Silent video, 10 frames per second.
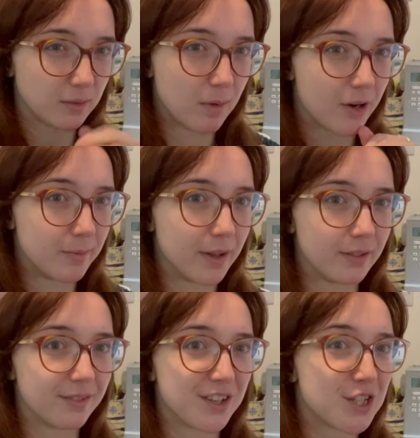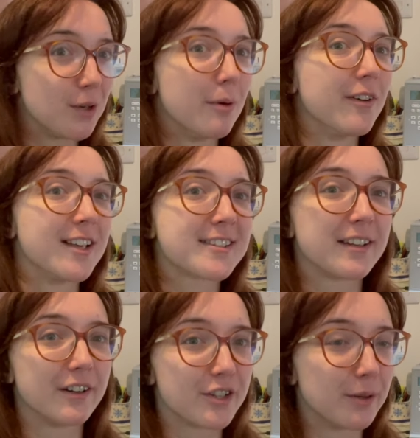moment, the two of us and
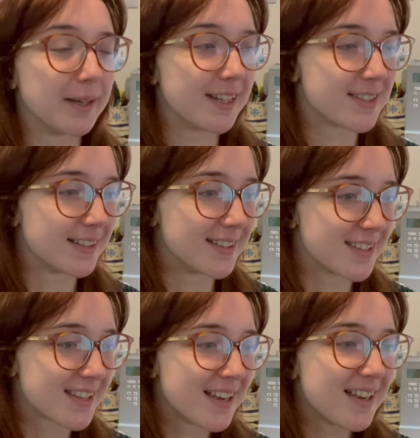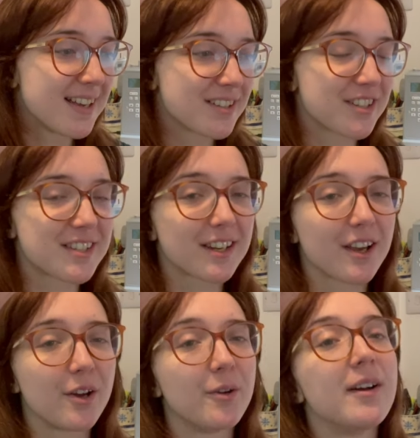our two witnesses, just to
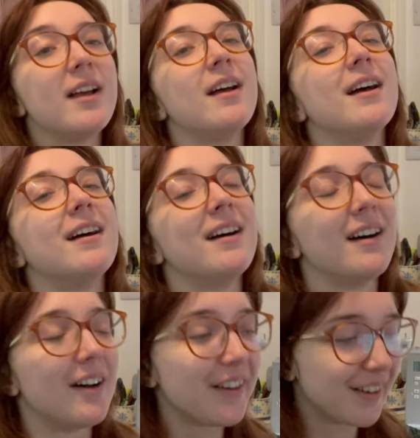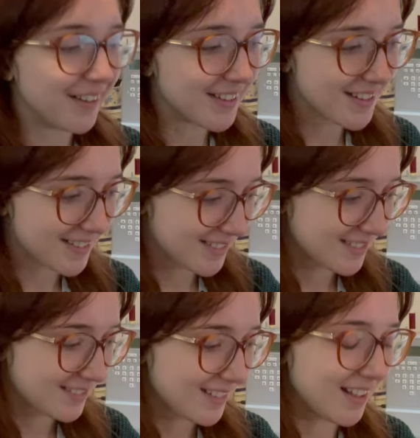go, ah,
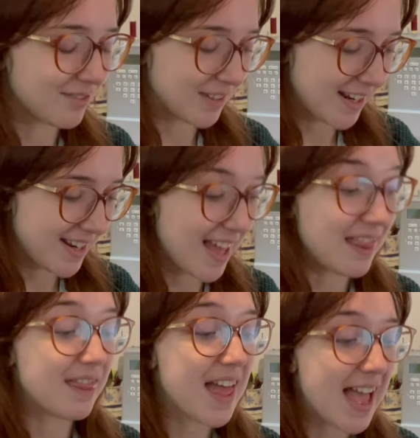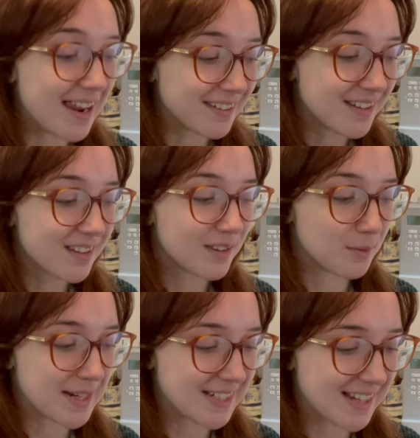lovely. And then the
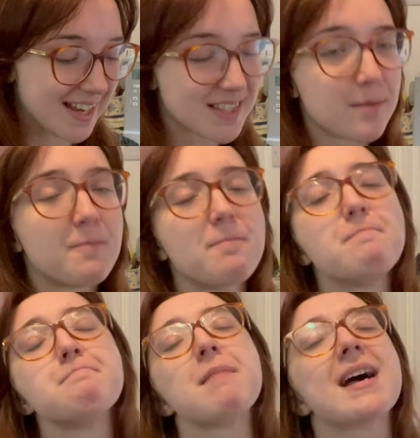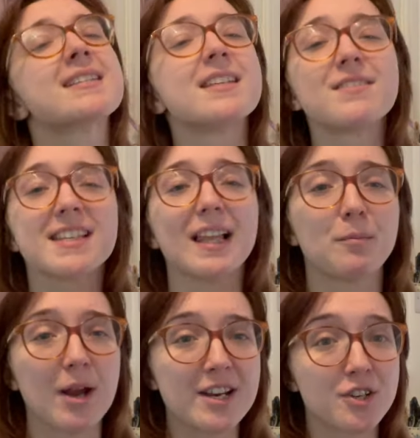wedding day is a massive
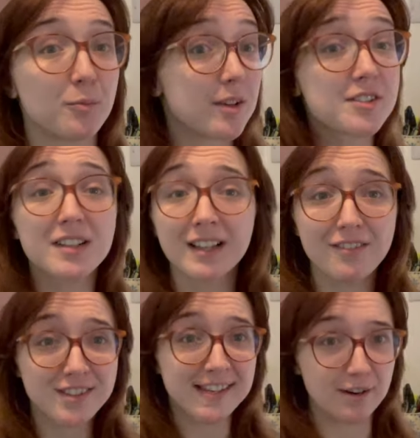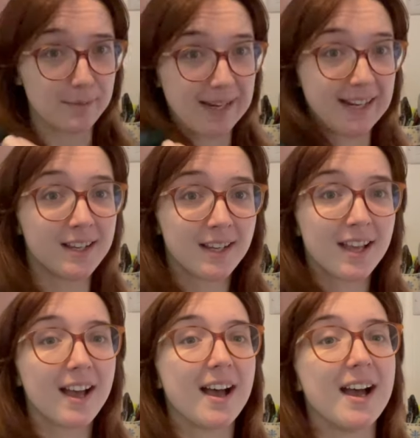celebration. We'll still have a ceremony
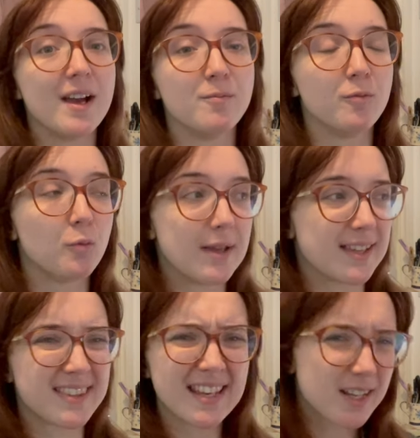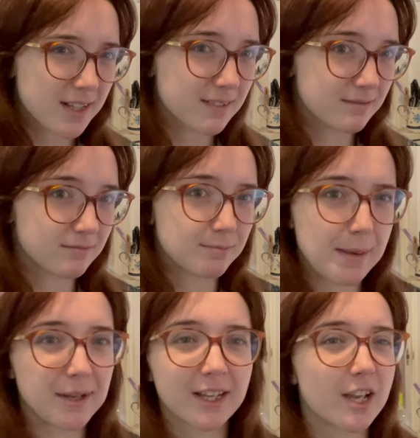with, I think,
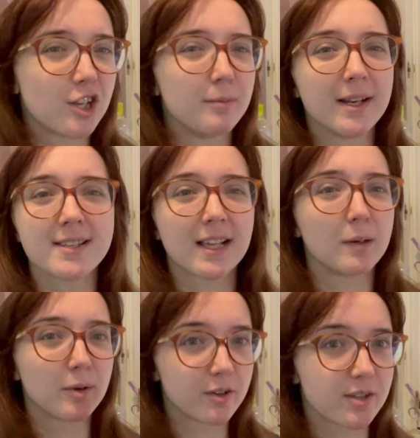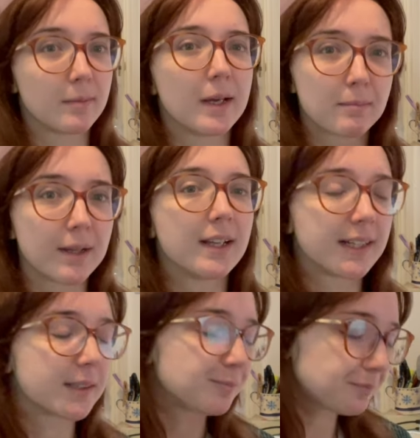maybe like a humanist celebrant or something, but
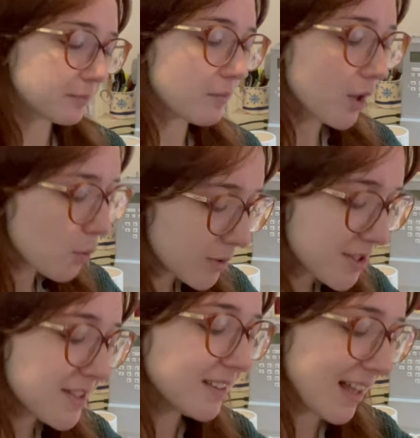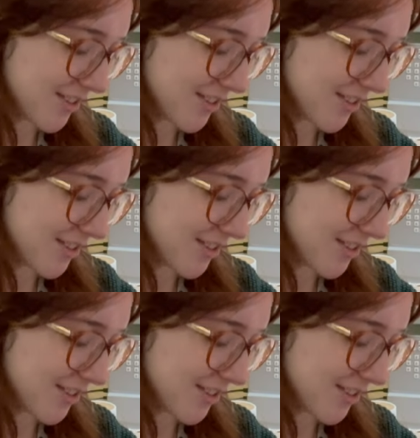like, we'll still have a